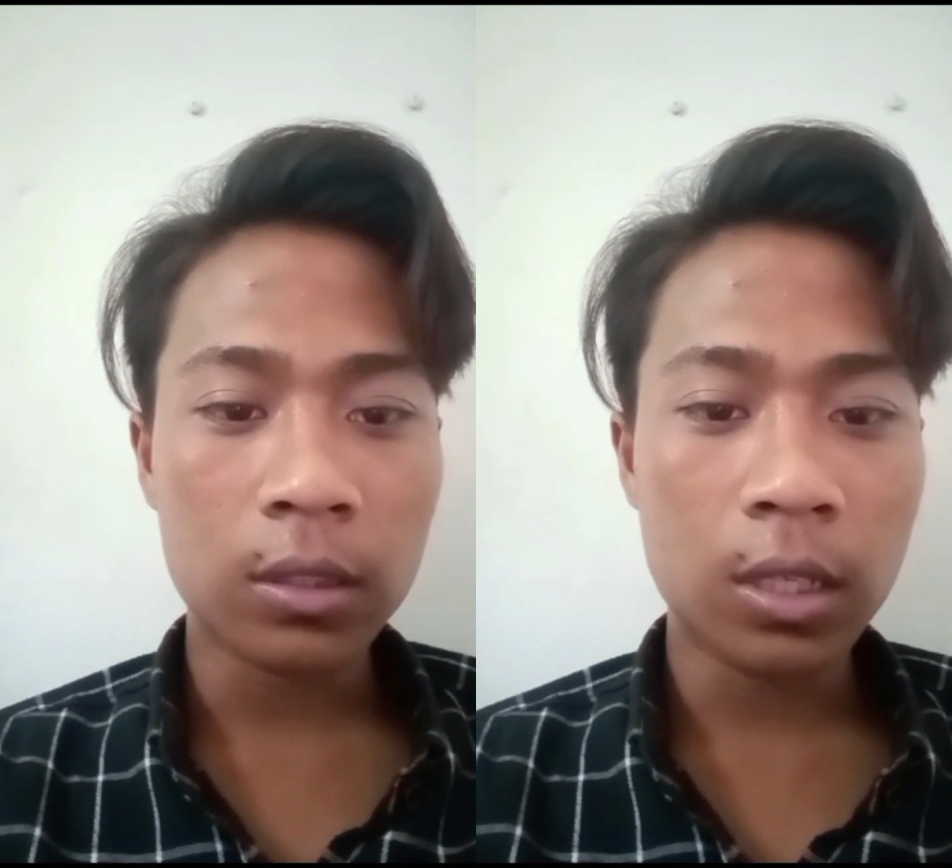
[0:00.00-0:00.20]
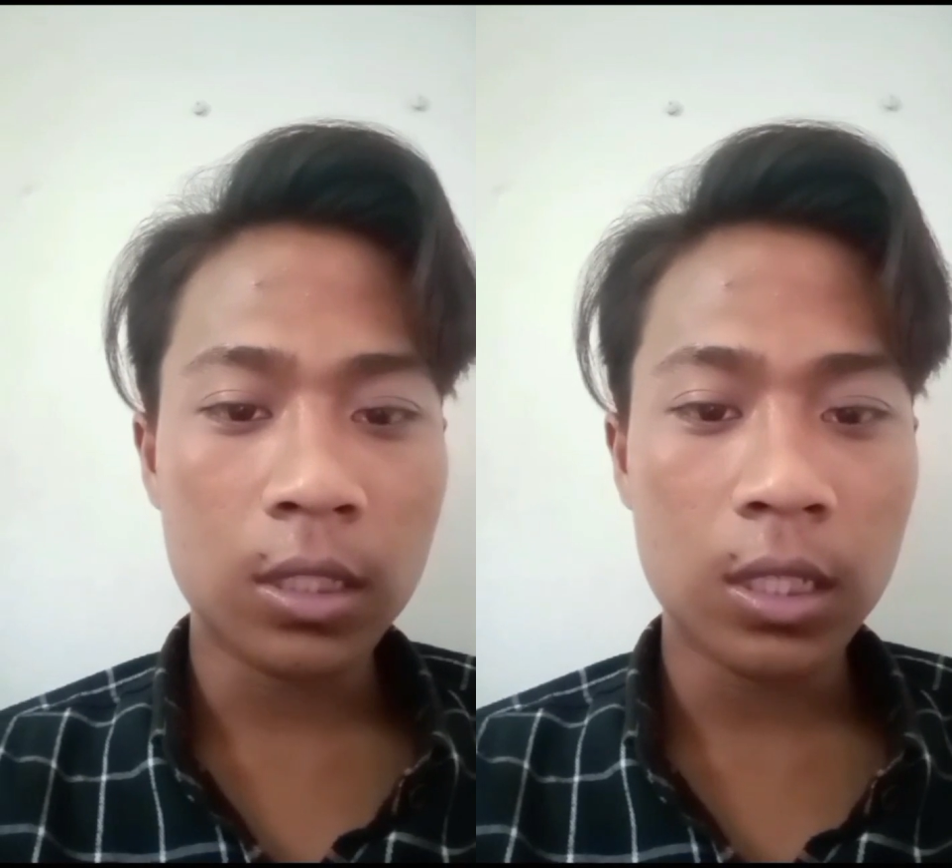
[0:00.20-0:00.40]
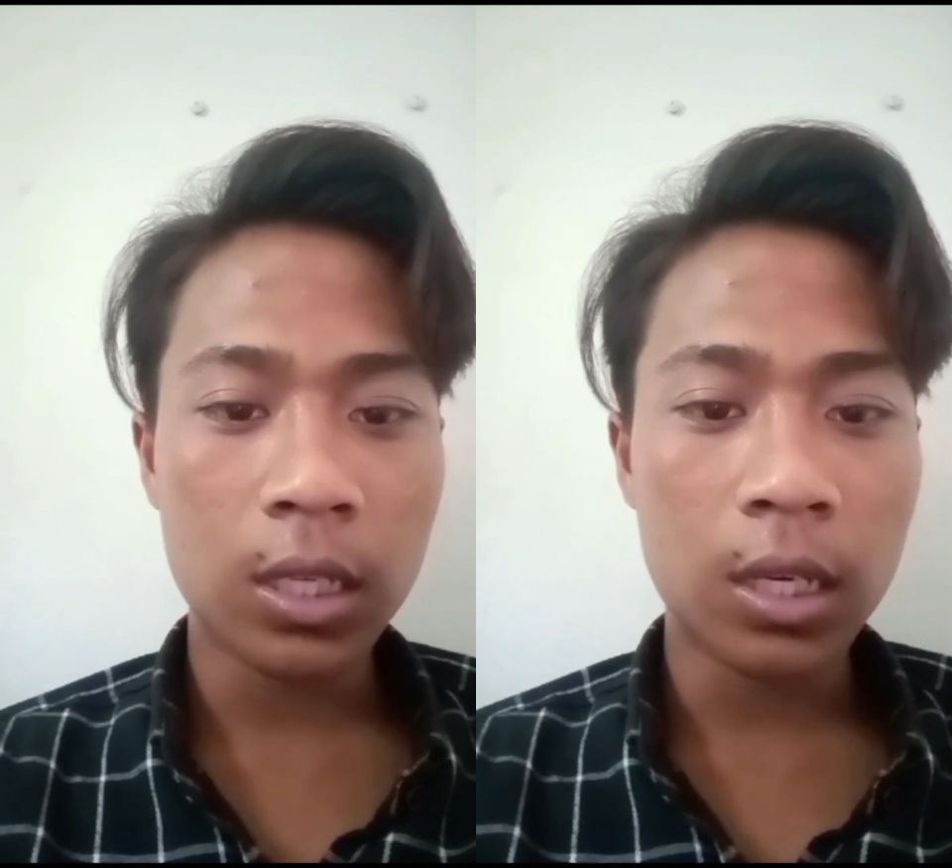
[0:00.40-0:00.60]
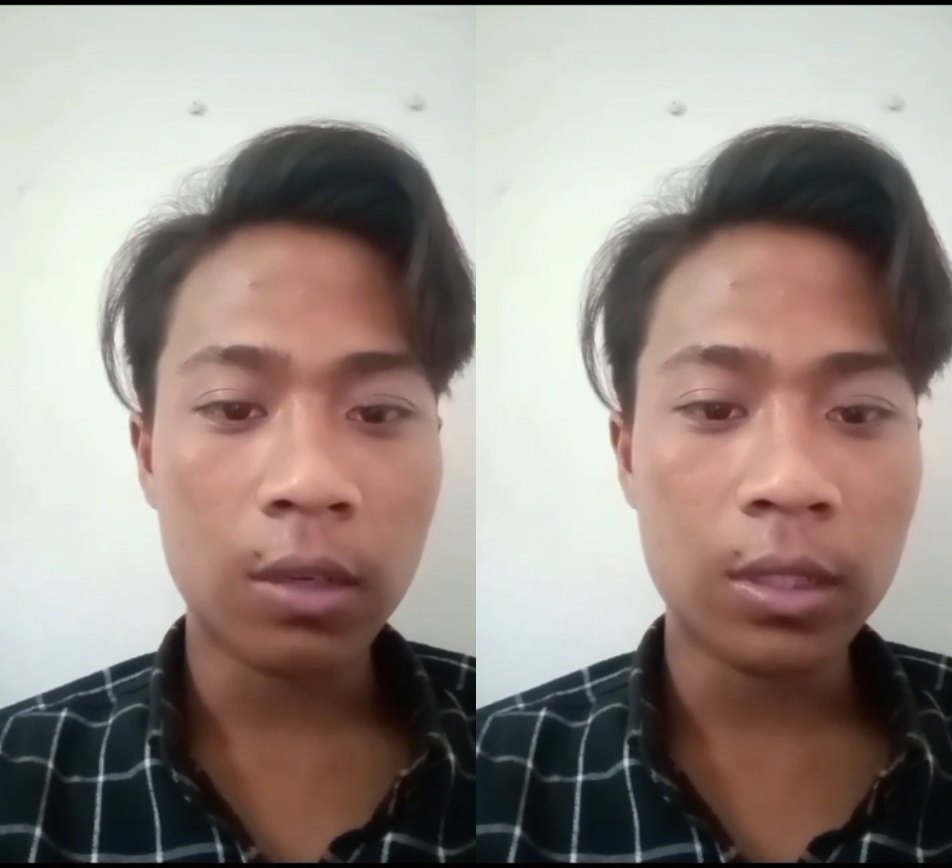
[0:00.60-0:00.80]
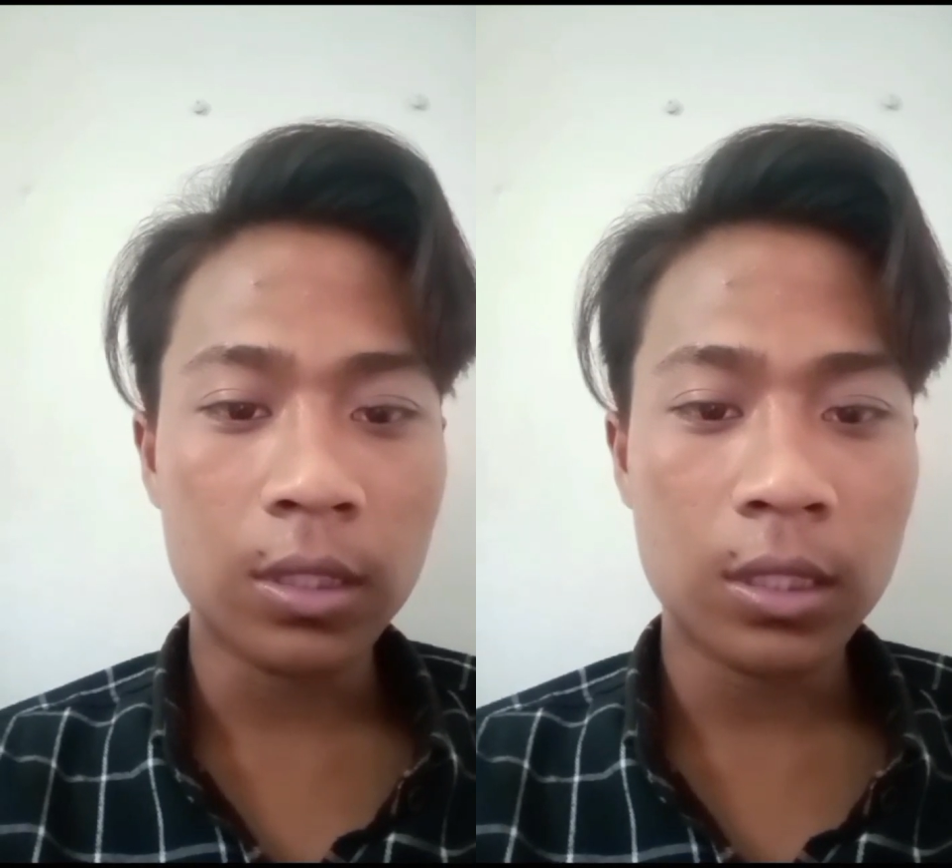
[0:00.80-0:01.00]
in second
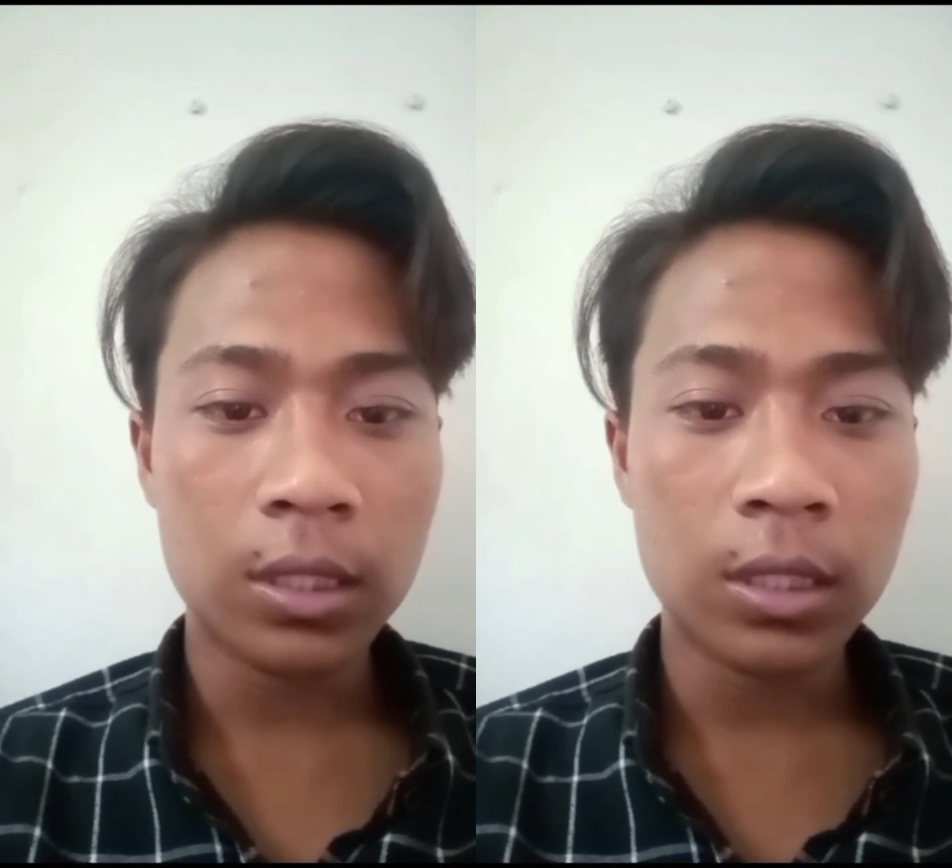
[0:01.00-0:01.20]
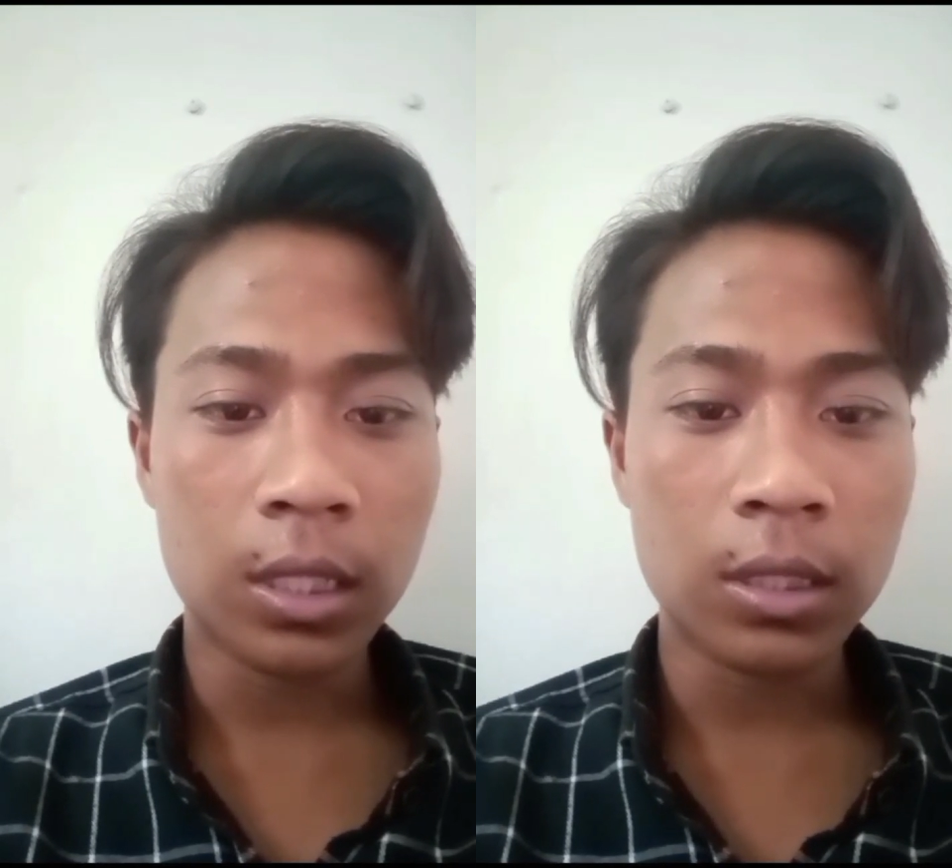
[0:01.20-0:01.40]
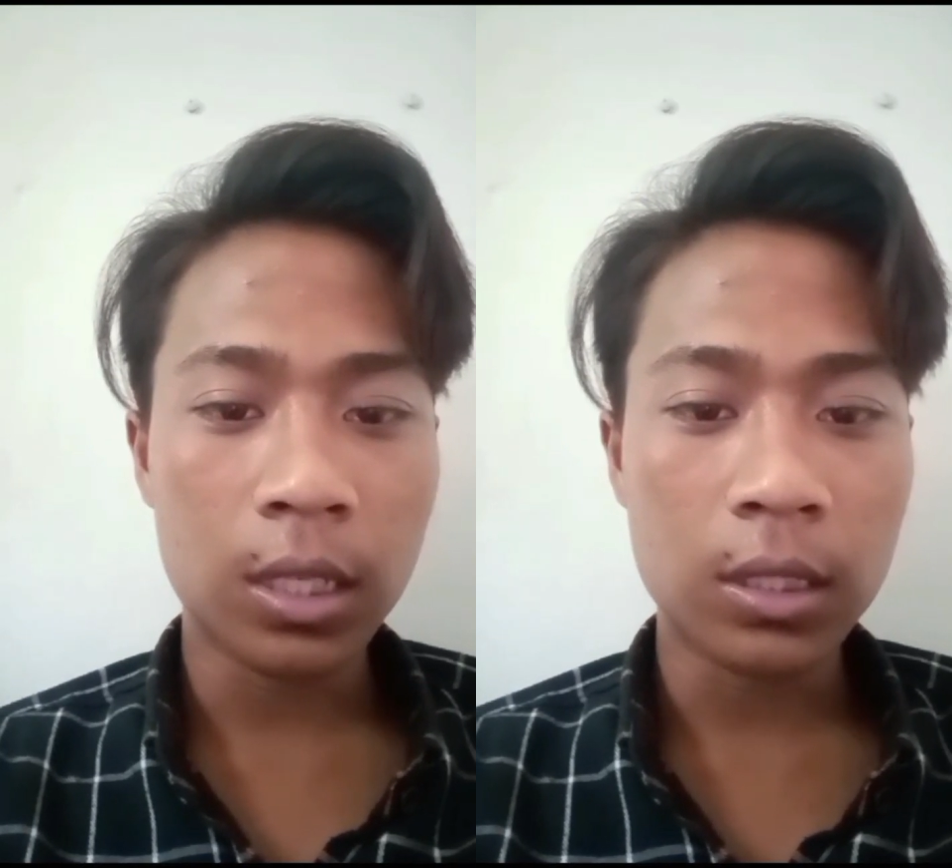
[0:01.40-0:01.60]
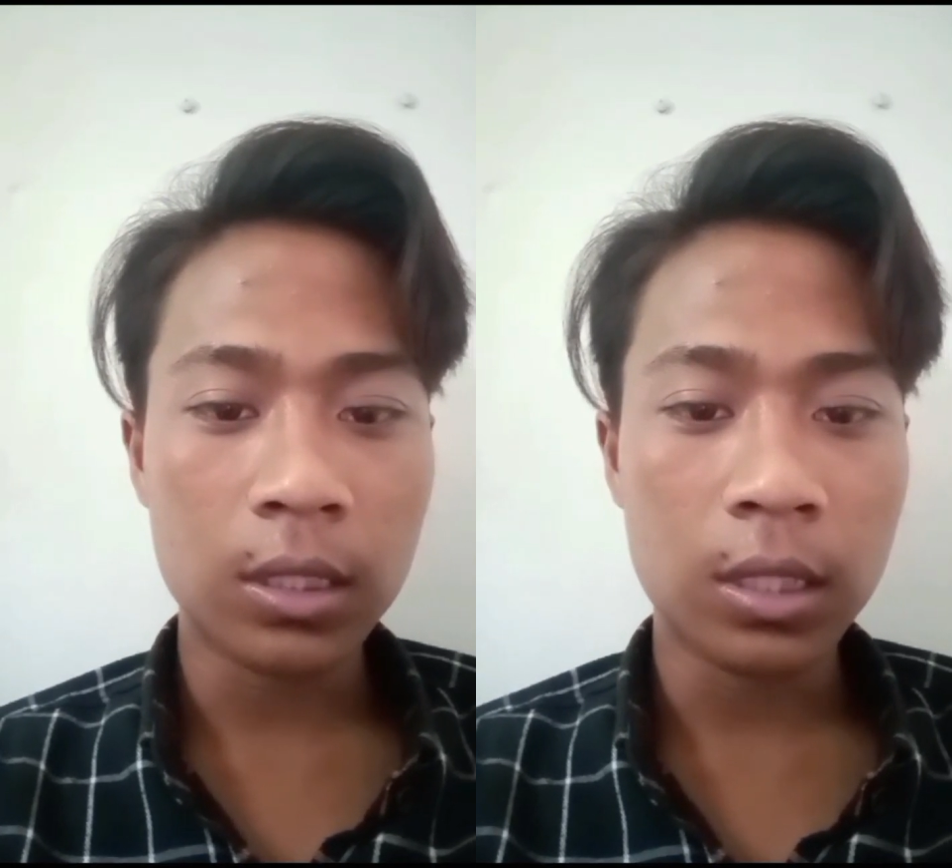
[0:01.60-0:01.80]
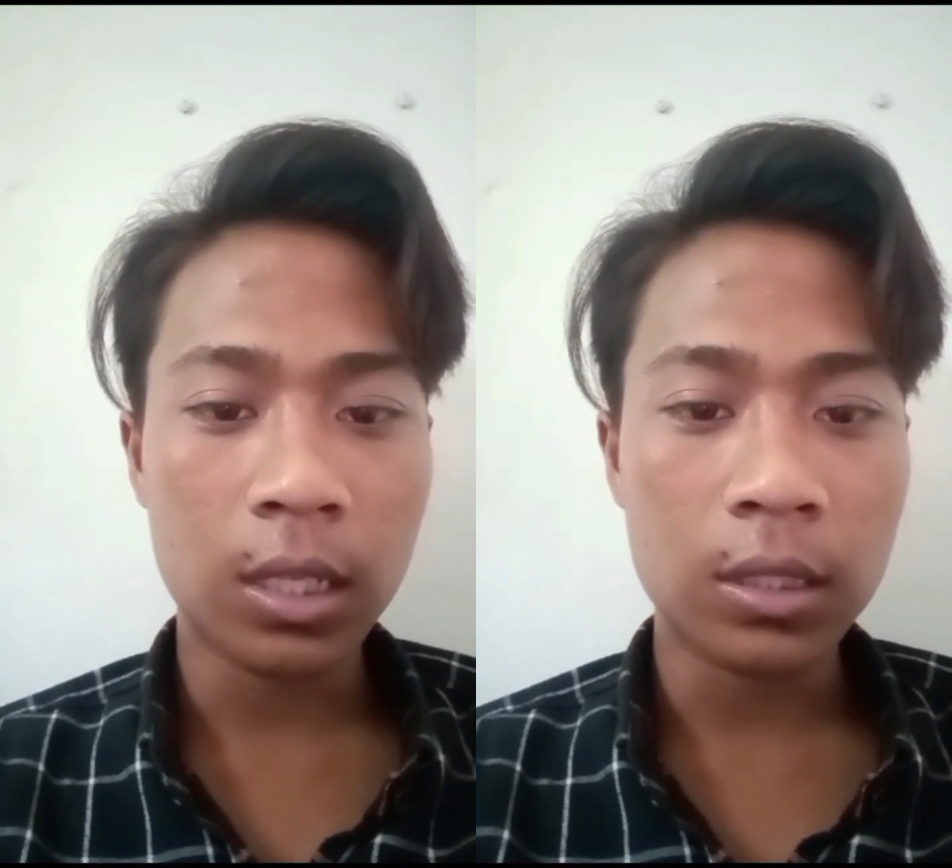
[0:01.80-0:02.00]
language suggest
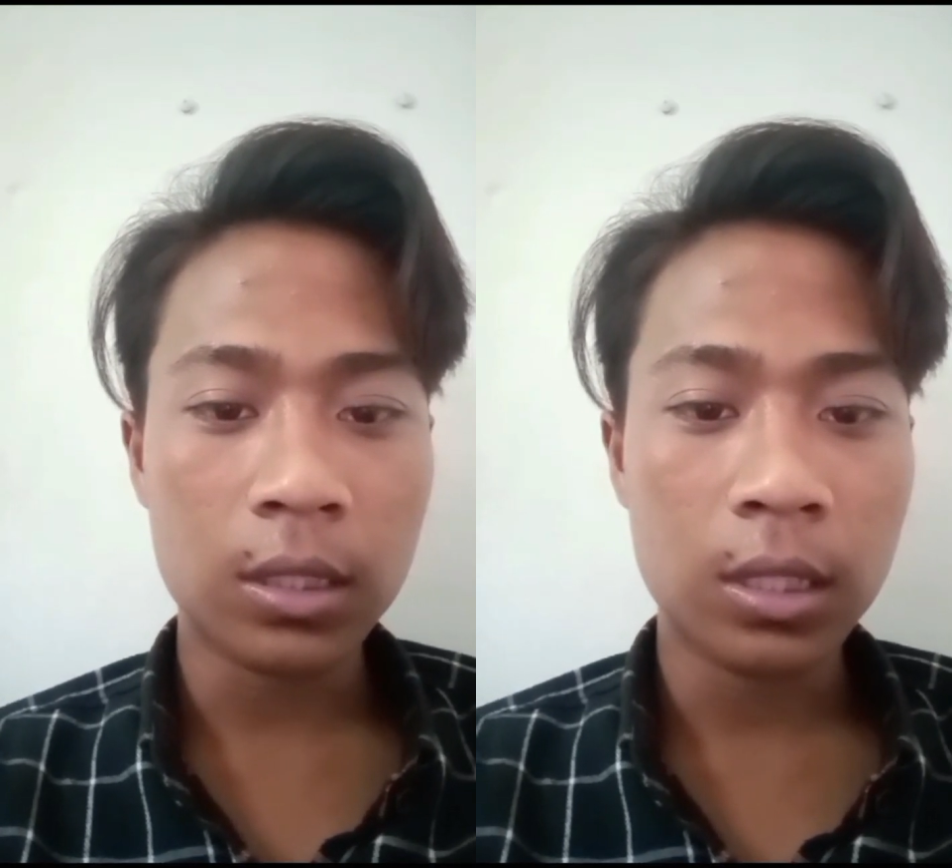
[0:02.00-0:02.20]
that